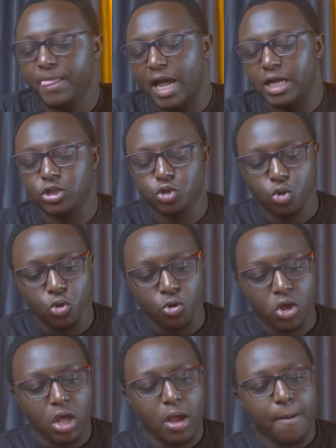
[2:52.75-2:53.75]
And
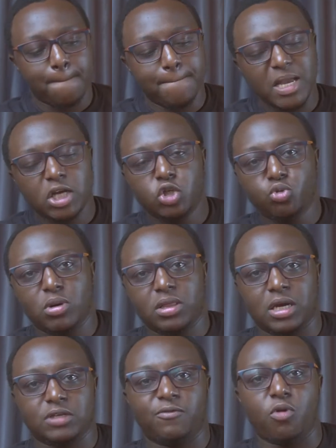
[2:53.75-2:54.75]
so make sure
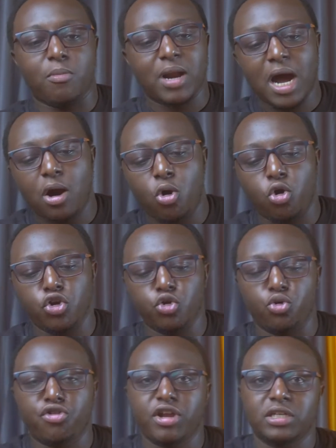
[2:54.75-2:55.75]
that from now on
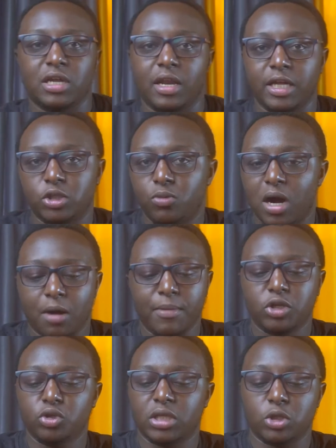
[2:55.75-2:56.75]
you create a network.
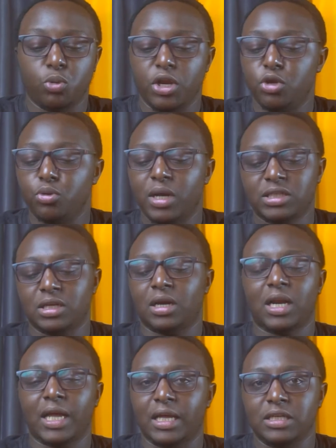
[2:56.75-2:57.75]
Make sure that when you get a
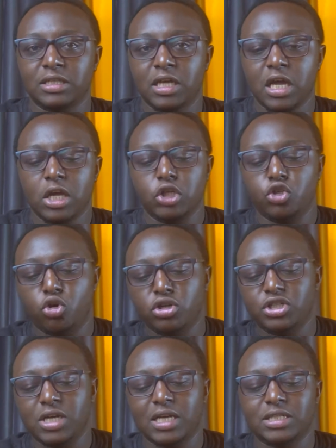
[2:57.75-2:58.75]
client, don't
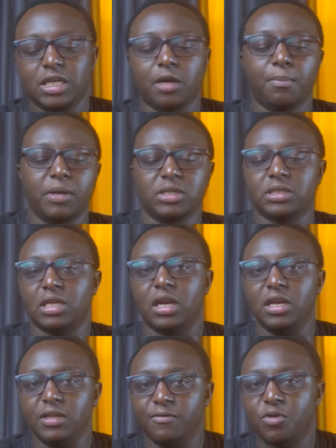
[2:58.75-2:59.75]
just take pictures and
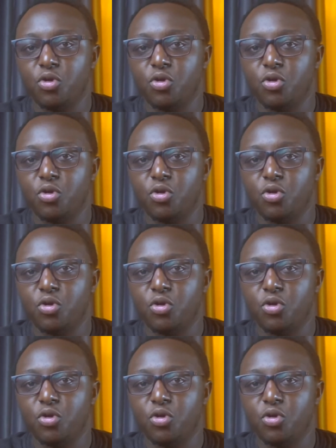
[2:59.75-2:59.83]
leave.